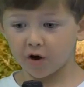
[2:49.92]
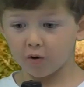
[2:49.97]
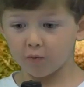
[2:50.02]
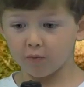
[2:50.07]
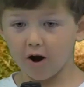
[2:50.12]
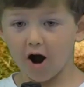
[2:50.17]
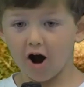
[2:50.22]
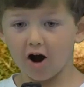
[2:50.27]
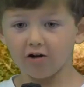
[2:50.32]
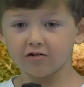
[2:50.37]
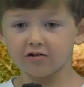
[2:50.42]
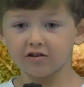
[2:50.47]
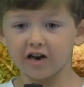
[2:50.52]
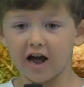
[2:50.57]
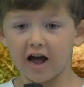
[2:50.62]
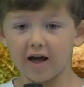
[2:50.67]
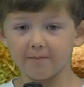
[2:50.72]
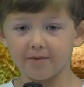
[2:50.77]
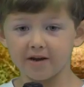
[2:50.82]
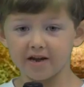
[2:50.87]
around
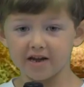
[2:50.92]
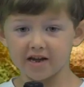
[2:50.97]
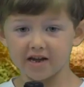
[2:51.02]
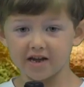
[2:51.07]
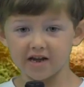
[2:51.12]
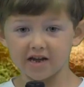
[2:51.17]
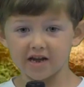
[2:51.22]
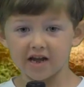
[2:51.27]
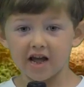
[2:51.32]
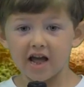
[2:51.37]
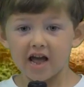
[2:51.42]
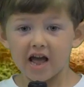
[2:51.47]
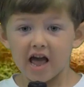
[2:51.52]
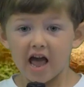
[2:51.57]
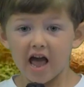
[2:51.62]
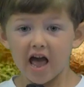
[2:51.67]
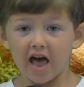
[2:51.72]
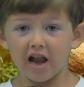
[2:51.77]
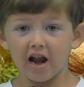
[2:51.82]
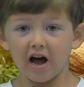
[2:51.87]
at PE
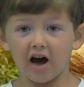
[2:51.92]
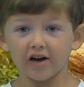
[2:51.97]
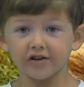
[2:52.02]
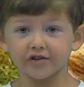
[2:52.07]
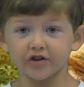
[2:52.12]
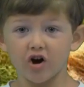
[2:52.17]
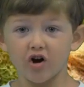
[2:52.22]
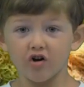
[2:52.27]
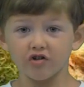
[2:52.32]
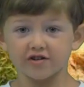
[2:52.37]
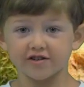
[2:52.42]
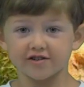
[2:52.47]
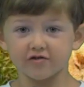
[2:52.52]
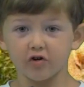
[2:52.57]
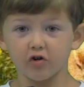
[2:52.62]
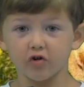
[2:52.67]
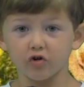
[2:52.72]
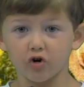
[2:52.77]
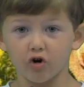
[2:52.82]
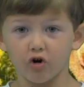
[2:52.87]
and I saw this
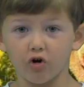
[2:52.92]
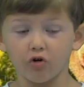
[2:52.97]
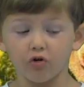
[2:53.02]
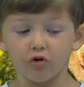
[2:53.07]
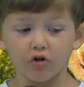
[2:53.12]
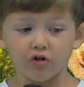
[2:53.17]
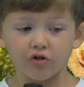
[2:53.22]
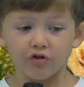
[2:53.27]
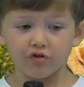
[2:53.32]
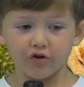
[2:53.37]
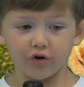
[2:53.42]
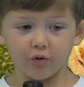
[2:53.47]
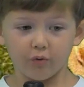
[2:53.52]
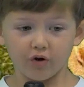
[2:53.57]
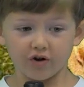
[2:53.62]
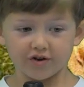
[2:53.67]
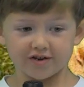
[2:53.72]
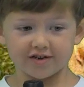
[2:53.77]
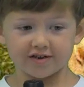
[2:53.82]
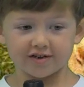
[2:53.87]
little girl that
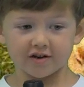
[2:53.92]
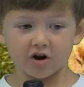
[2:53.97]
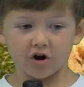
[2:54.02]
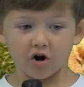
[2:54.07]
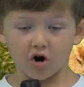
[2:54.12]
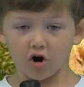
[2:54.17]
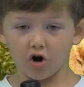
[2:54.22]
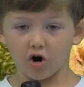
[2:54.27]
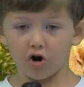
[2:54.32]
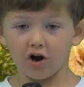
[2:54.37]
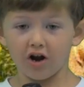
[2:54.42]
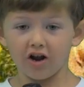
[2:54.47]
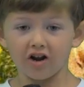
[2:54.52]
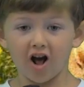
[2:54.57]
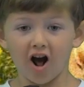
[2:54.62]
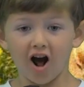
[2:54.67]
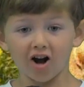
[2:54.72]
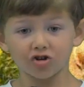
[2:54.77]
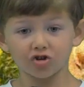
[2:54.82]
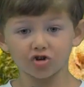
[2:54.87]
was hurt and
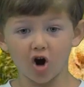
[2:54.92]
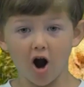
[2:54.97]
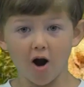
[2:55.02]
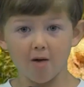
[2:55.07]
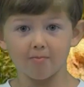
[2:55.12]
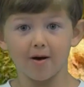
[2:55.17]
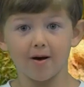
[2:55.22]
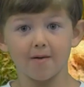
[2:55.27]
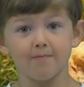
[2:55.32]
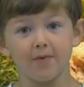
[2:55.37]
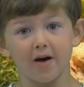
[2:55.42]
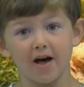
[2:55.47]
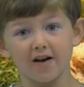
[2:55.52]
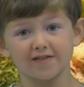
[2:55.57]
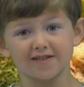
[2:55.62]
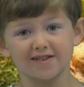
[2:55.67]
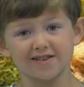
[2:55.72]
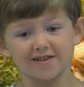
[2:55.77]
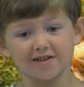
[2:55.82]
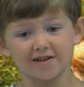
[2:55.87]
I tried my
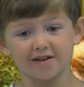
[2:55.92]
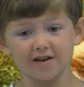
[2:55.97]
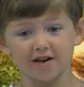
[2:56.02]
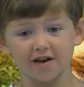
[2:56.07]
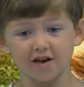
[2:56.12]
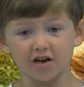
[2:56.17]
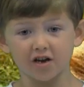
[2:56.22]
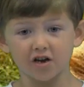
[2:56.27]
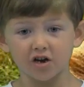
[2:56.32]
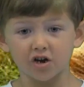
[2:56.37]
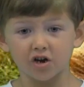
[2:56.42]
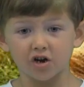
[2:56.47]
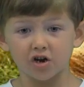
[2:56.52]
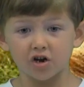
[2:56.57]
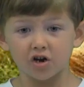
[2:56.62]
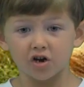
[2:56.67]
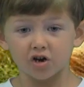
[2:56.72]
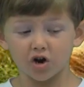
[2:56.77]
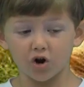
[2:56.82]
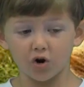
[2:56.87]
best to get
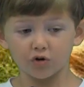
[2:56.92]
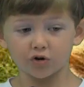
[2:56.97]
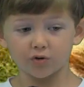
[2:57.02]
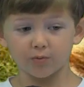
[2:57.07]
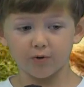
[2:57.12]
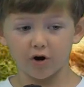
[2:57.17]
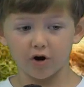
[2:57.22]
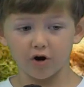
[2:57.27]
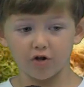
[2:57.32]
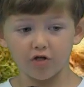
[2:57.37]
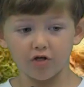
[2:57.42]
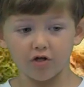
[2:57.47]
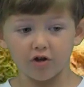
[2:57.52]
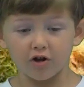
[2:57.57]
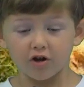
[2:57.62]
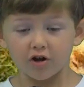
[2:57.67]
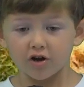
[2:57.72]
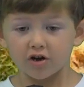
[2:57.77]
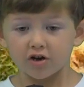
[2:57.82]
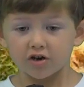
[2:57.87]
Coach Burns
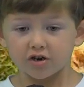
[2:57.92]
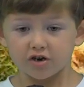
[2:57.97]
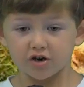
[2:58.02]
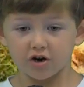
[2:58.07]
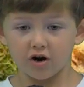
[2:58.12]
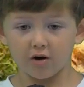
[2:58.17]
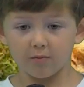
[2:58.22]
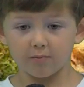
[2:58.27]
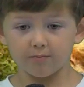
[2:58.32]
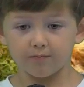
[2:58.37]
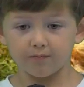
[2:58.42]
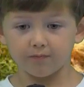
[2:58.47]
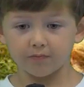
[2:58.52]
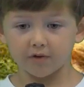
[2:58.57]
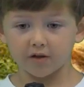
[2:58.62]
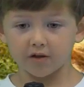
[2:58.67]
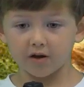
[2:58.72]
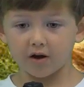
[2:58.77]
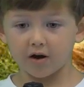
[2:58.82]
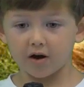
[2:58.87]
to um
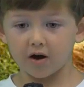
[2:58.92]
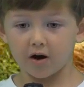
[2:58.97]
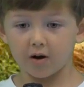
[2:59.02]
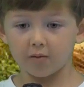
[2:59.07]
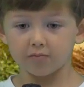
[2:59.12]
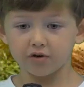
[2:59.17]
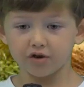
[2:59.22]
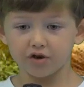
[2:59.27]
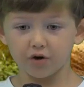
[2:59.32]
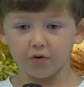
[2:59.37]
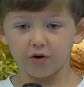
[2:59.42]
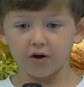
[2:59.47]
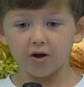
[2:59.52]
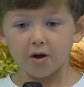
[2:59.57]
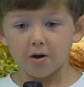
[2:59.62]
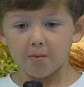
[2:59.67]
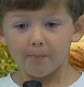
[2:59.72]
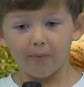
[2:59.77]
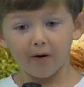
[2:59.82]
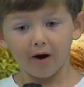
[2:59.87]
undo it,
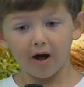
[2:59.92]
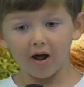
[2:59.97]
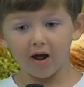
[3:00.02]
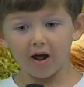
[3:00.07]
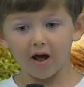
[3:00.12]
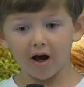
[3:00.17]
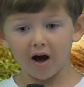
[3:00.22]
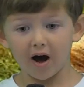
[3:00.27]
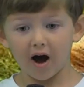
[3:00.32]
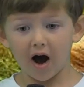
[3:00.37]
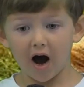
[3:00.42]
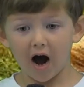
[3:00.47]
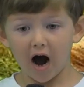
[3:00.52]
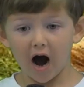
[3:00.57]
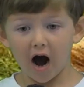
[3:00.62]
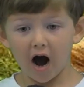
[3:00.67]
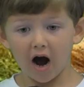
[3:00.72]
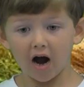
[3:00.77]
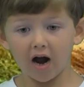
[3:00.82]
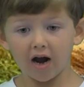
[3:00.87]
but
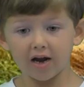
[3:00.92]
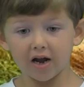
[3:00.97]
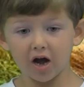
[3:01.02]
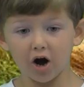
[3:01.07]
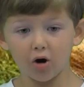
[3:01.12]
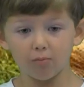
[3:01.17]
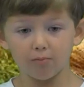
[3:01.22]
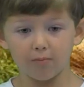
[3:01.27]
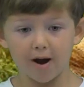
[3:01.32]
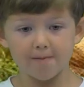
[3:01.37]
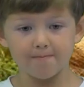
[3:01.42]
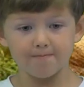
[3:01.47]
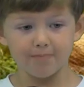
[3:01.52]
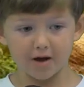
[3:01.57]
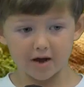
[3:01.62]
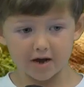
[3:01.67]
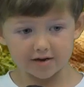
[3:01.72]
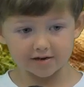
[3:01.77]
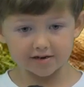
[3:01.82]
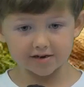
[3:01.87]
I helped my
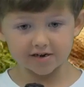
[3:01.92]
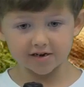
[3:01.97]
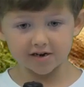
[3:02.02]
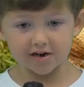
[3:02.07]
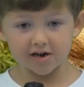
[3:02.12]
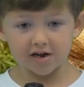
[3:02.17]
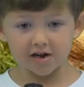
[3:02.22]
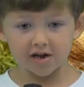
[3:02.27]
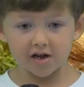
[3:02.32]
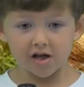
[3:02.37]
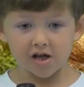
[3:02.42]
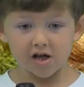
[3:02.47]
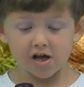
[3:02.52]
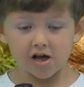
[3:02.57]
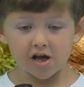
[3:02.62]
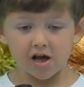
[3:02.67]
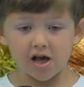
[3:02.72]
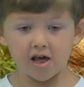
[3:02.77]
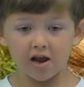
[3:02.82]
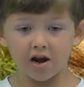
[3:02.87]
best.
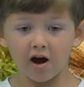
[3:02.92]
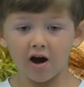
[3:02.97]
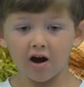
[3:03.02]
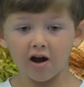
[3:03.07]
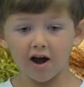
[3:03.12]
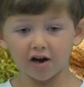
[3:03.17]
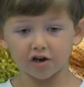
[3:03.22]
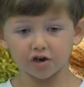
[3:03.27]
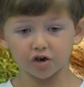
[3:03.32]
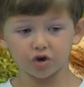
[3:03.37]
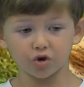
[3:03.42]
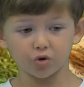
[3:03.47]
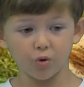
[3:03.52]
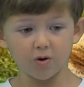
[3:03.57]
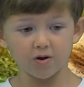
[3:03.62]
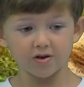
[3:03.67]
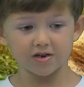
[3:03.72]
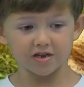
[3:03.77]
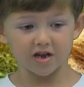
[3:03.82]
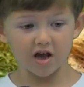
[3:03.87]
And I had a
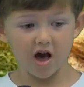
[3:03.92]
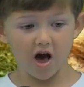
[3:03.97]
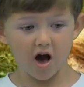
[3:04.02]
choice to